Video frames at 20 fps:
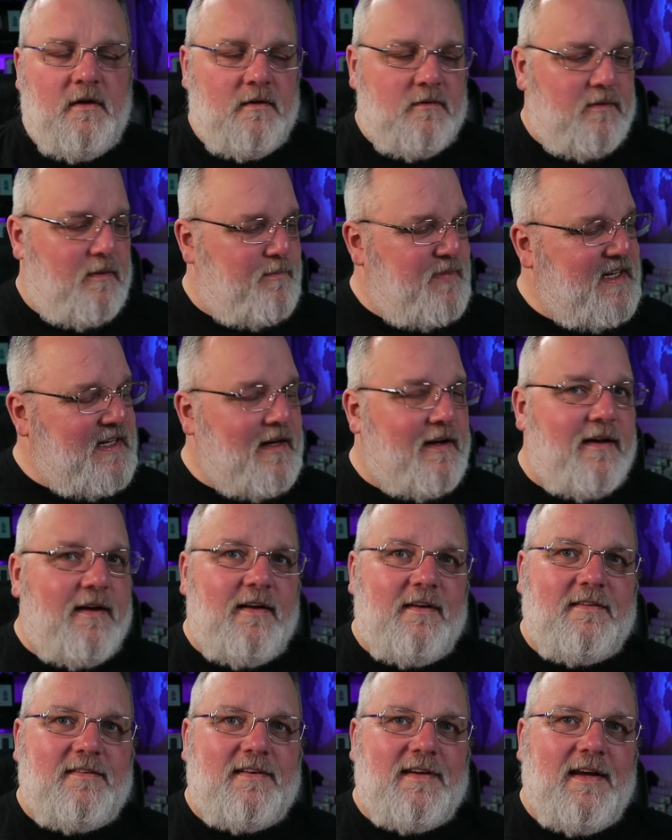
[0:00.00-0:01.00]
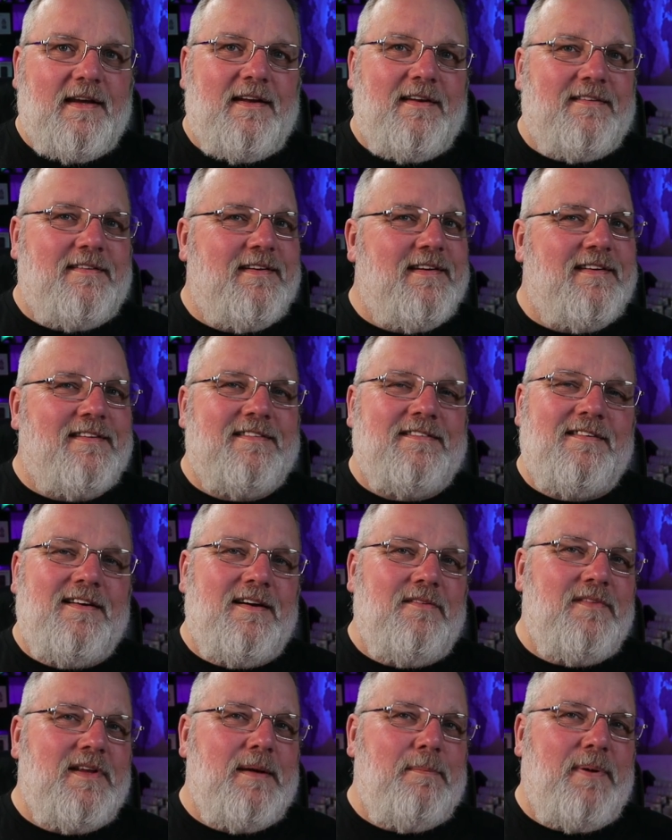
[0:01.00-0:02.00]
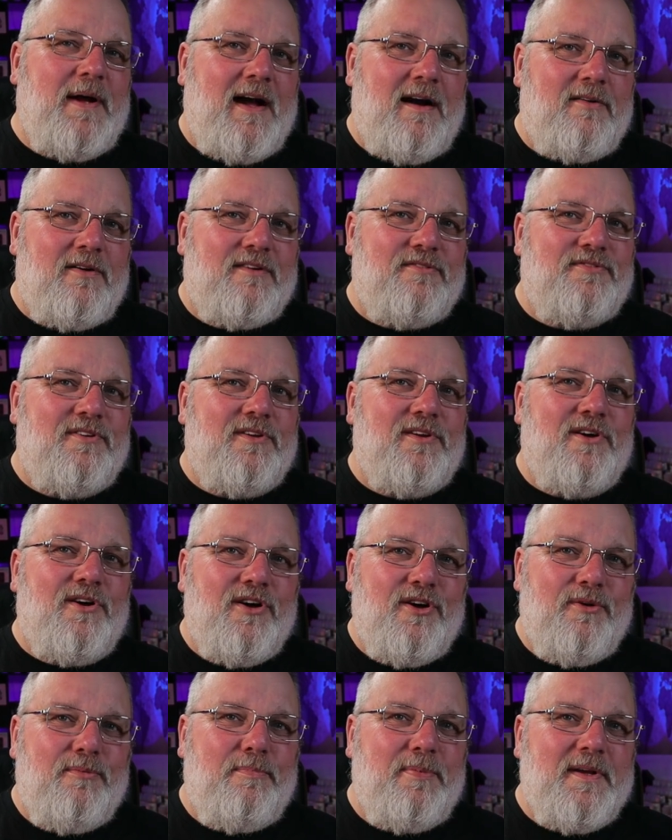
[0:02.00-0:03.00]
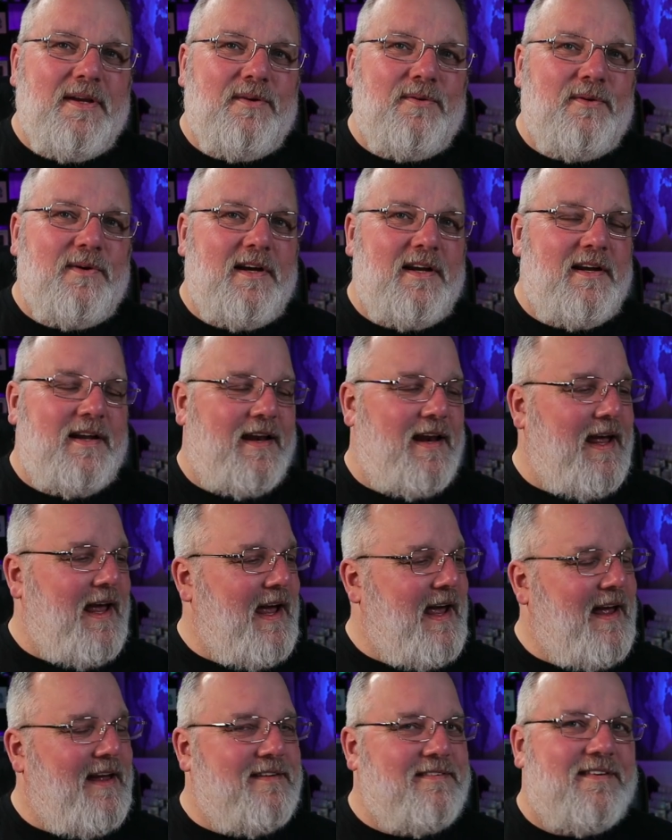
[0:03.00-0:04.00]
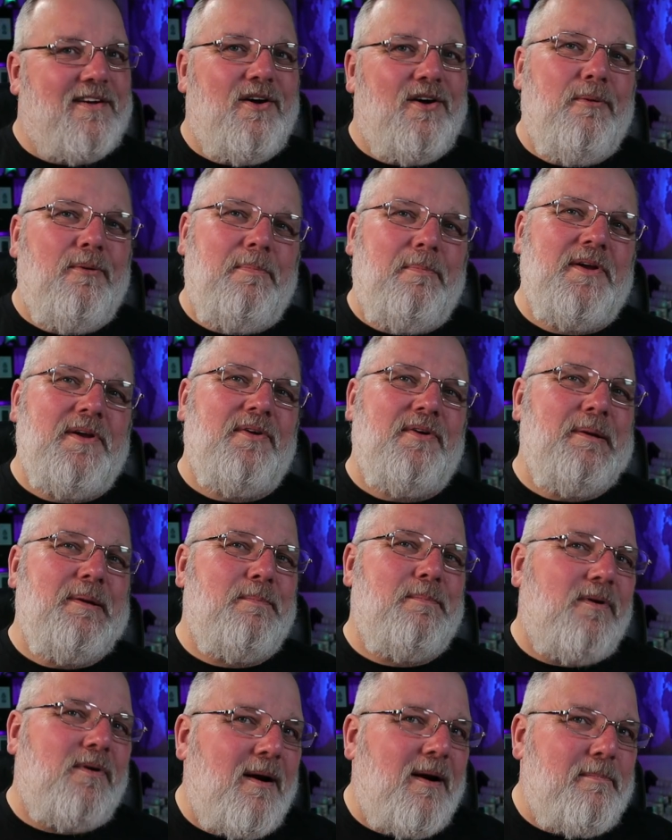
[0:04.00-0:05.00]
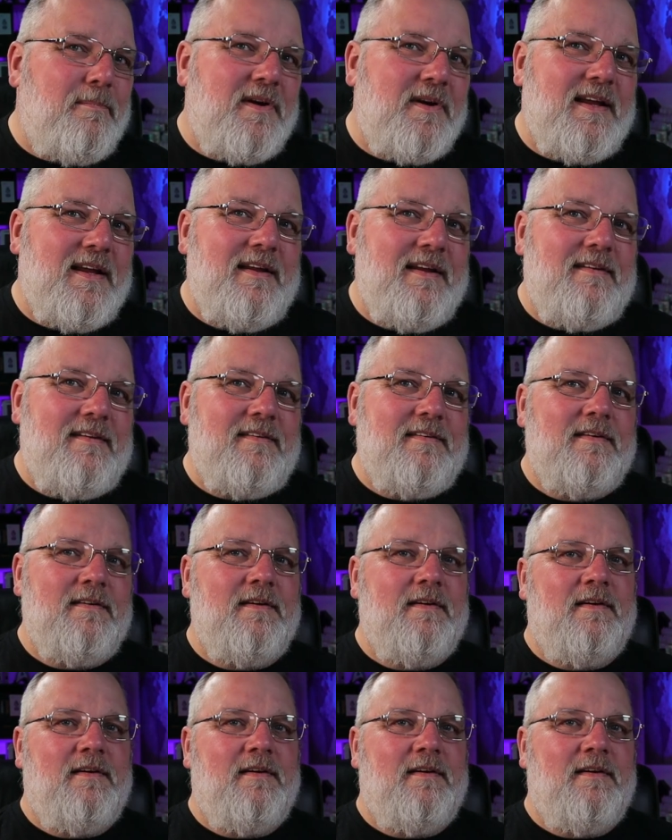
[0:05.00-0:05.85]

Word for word: But because it is an extremely powerful opioid and has opioid properties,